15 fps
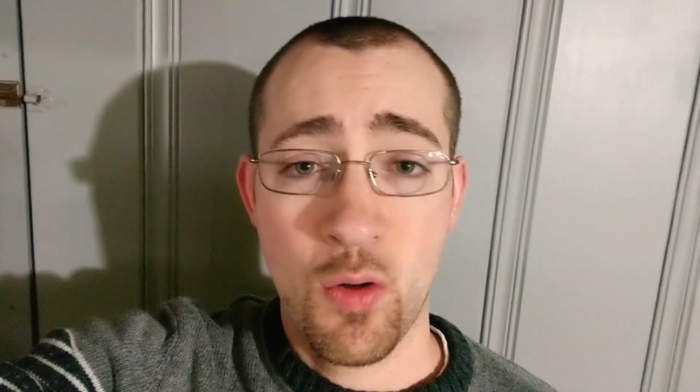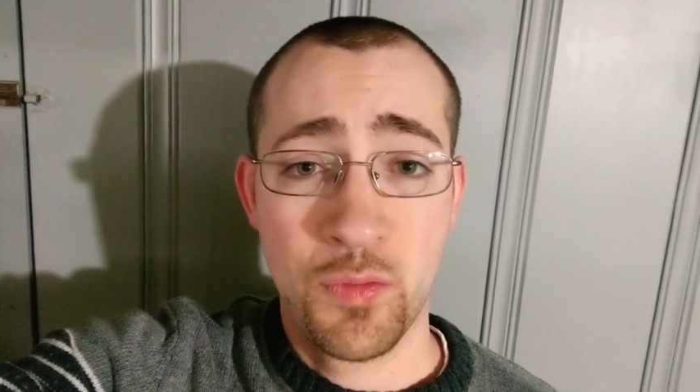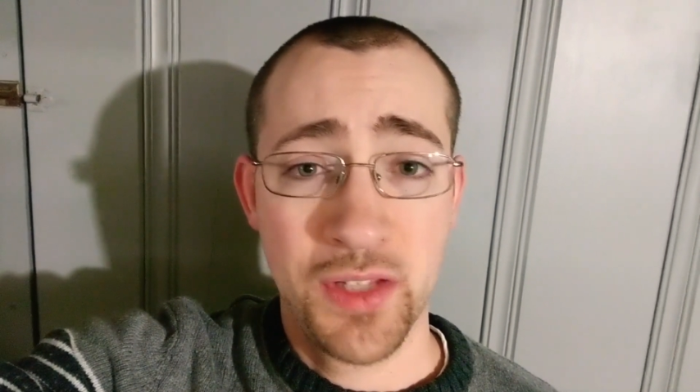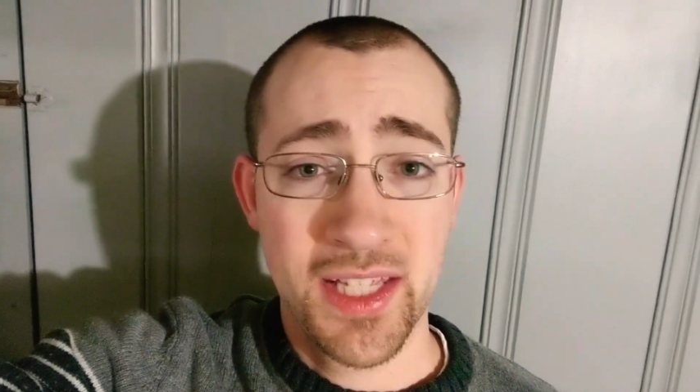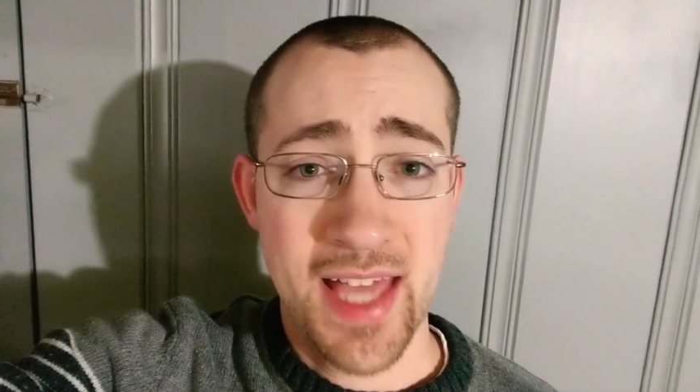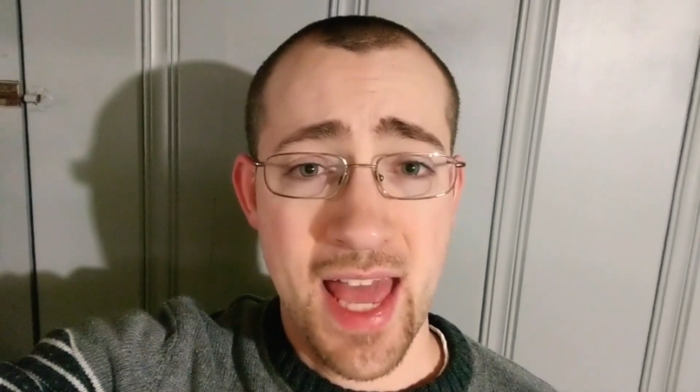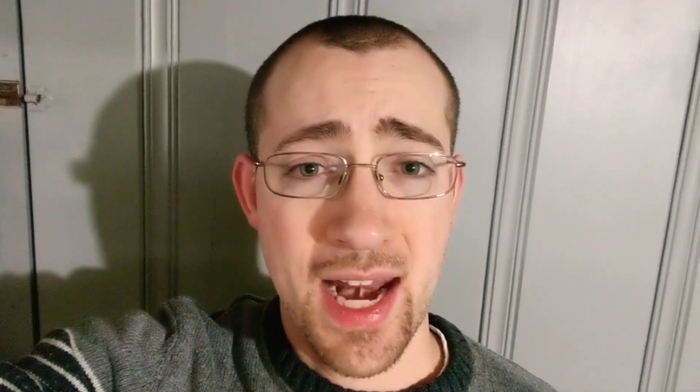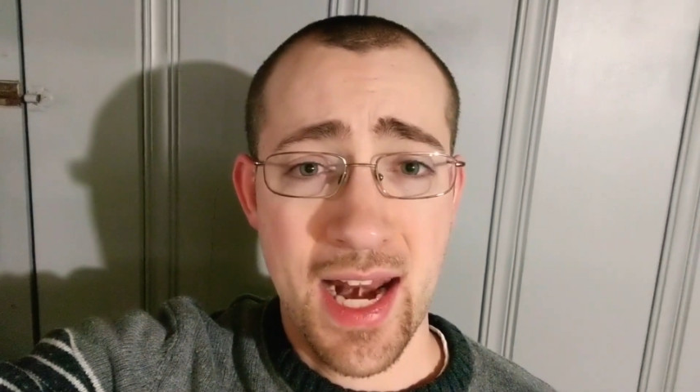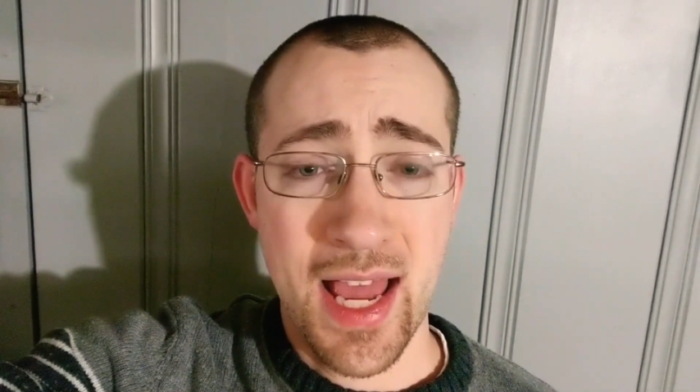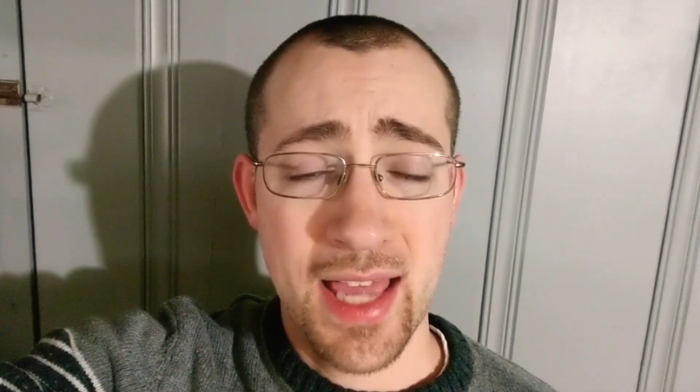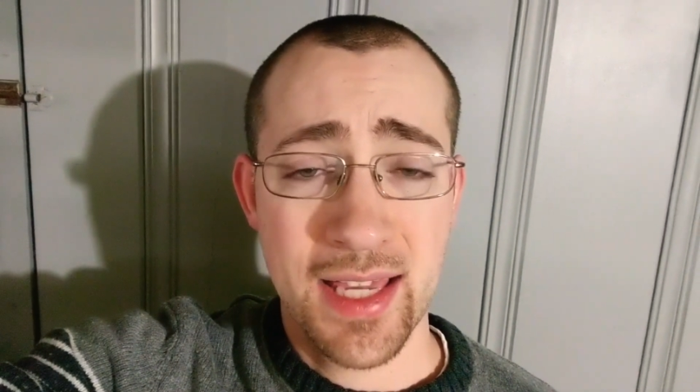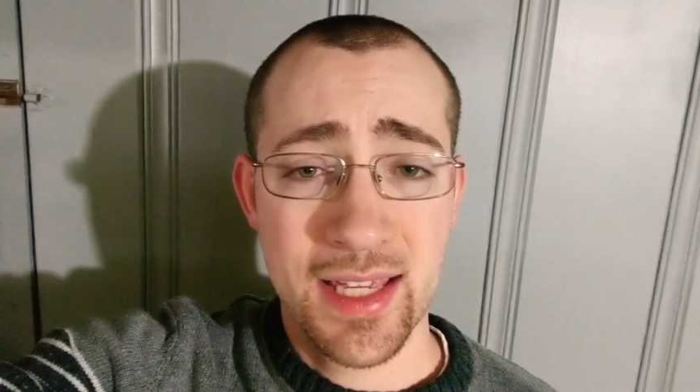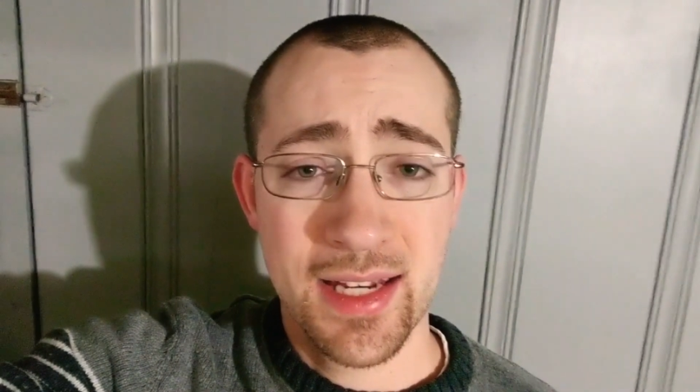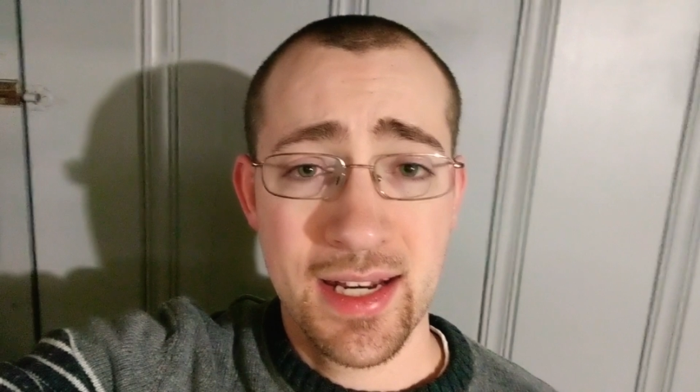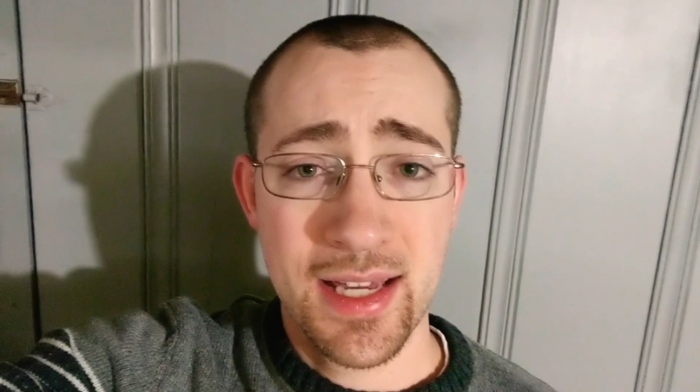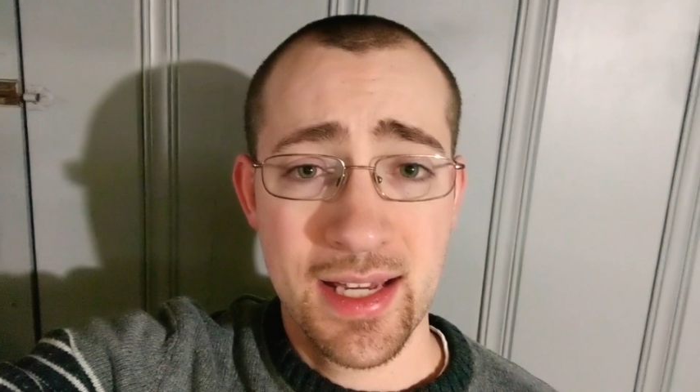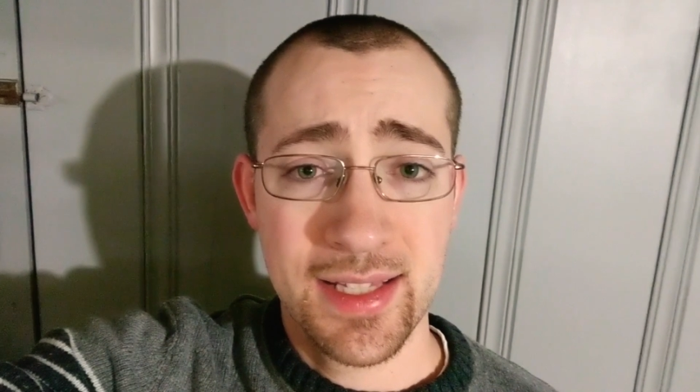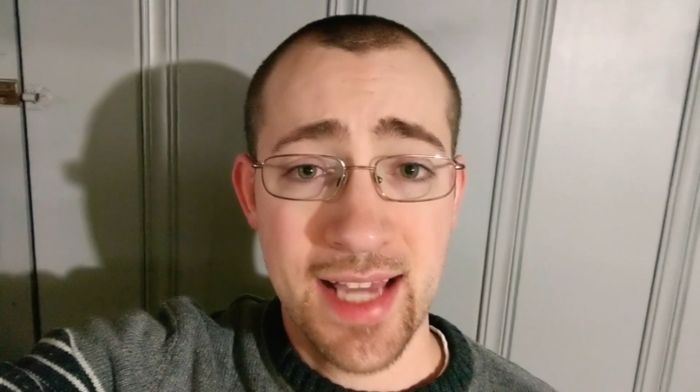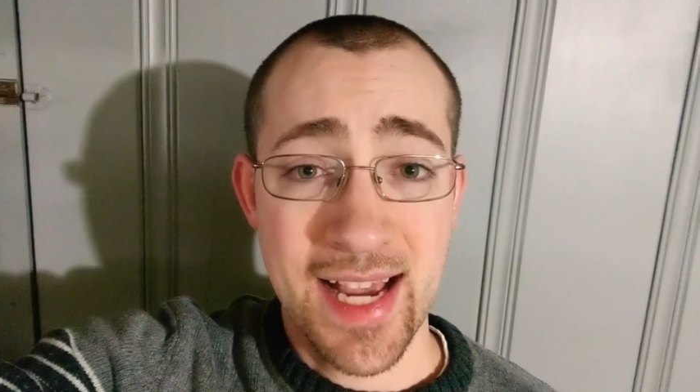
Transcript: Hopefully Ken and I can